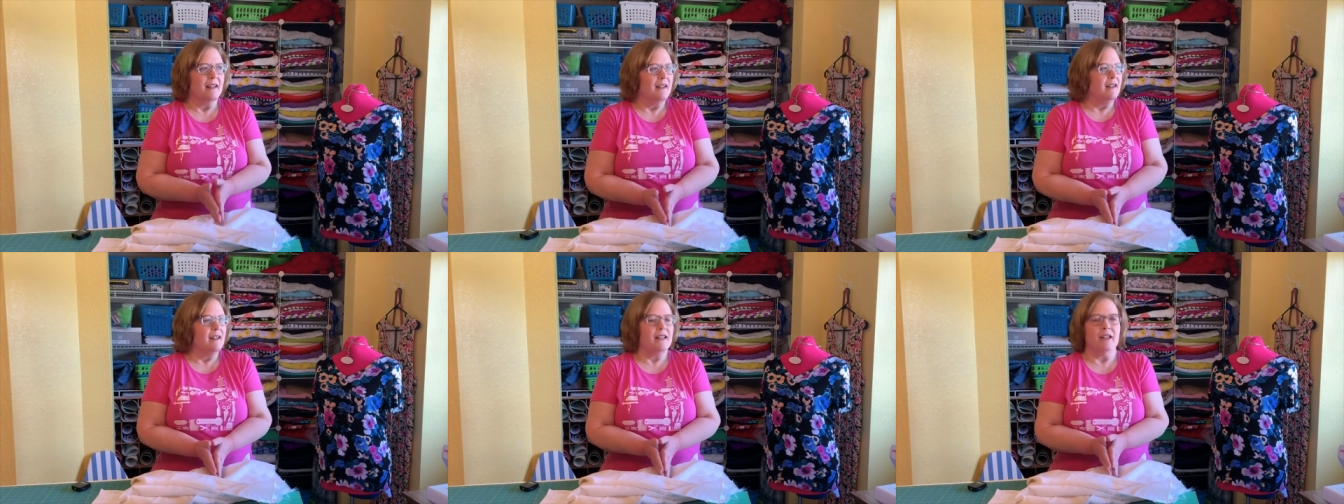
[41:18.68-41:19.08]

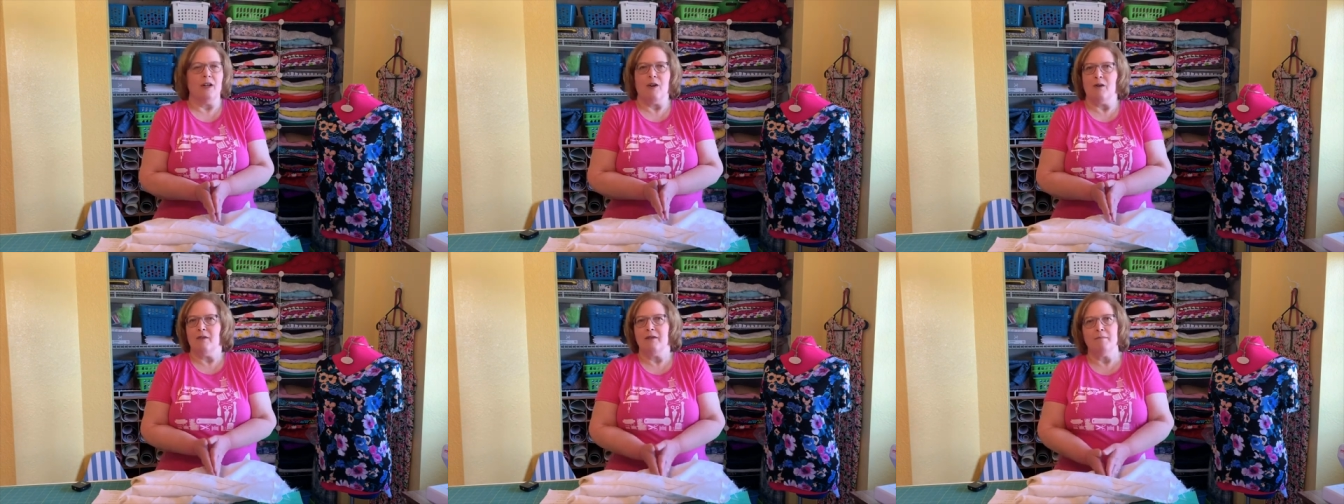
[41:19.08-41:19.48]
you
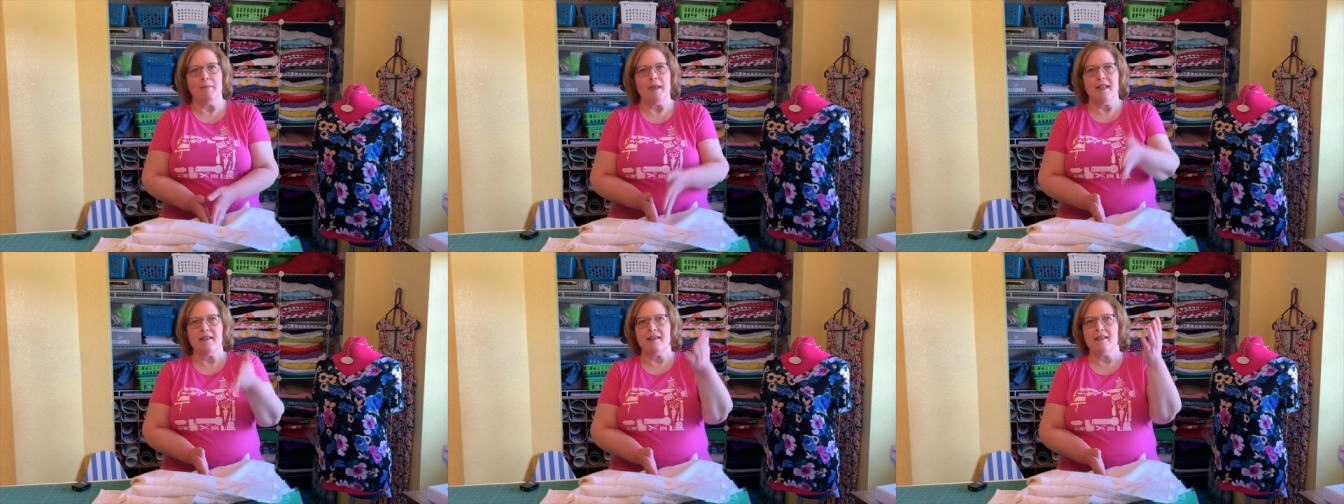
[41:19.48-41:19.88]
know,
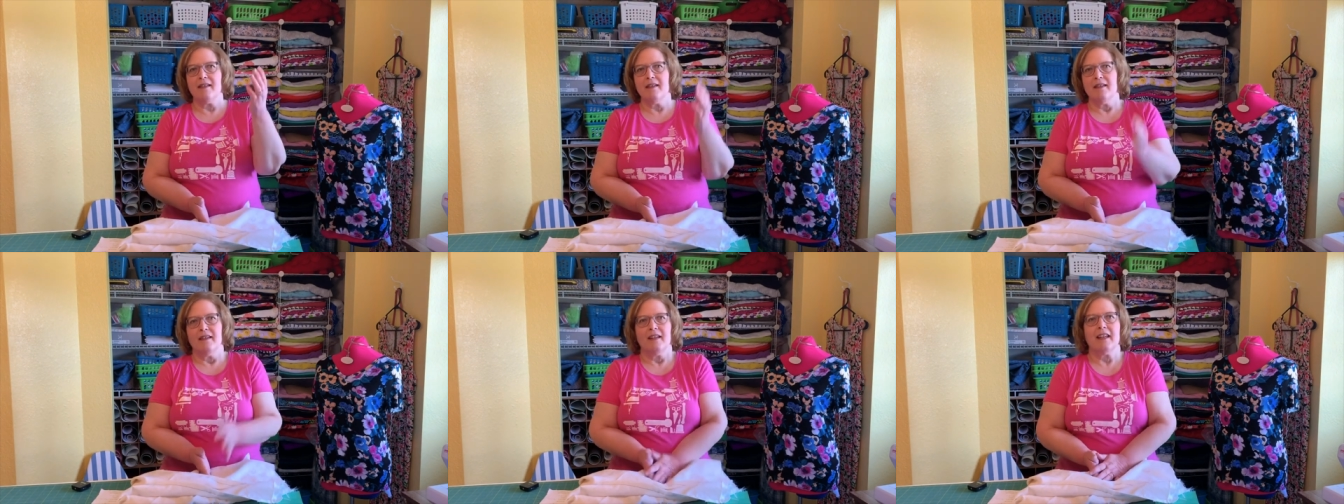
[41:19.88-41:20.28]
Miss
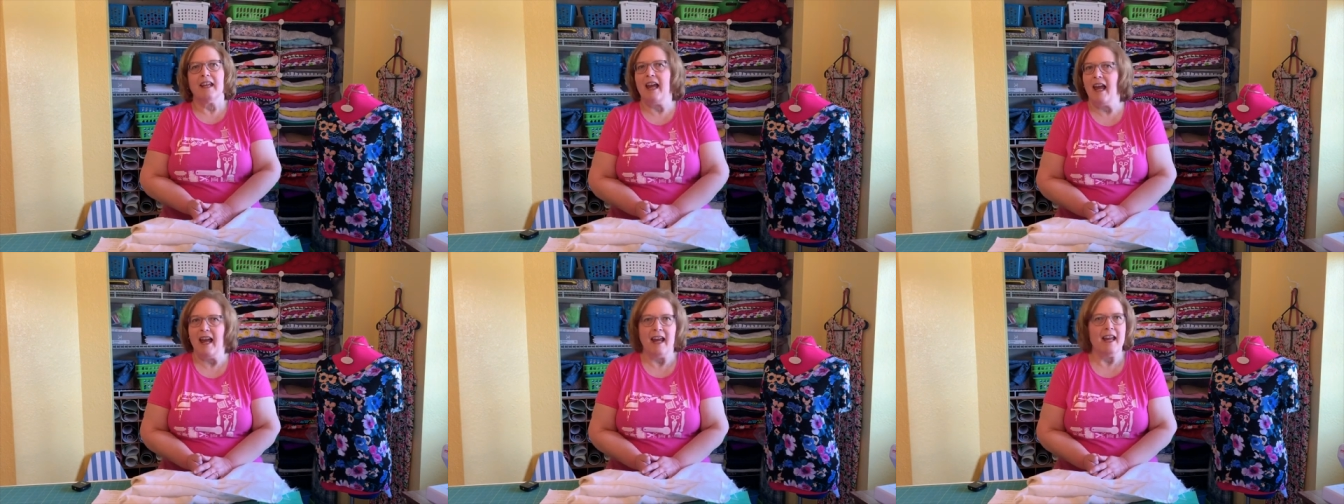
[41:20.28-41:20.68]

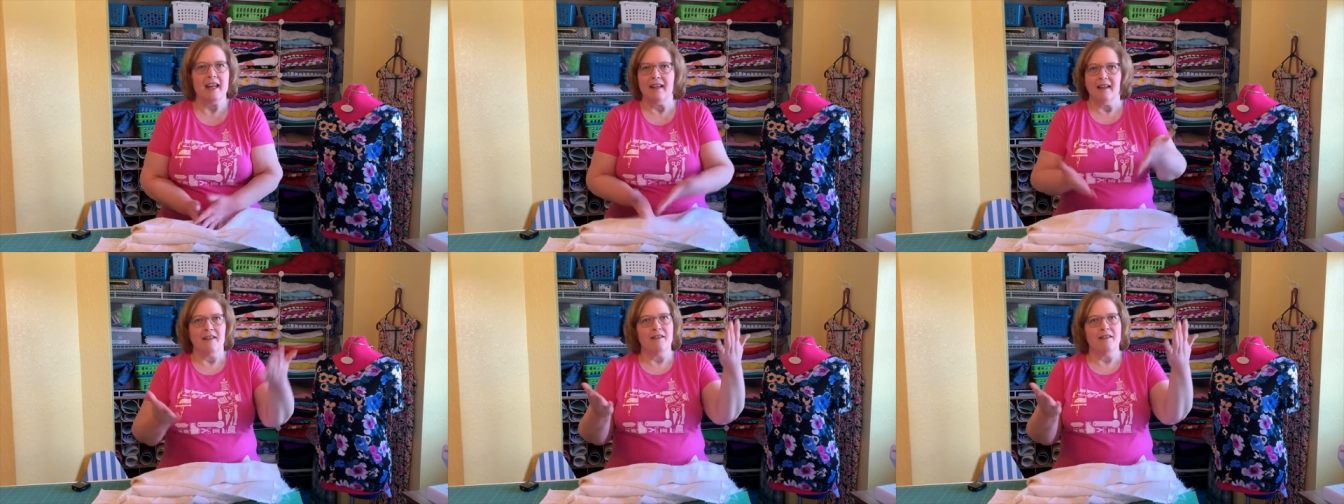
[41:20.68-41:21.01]
K.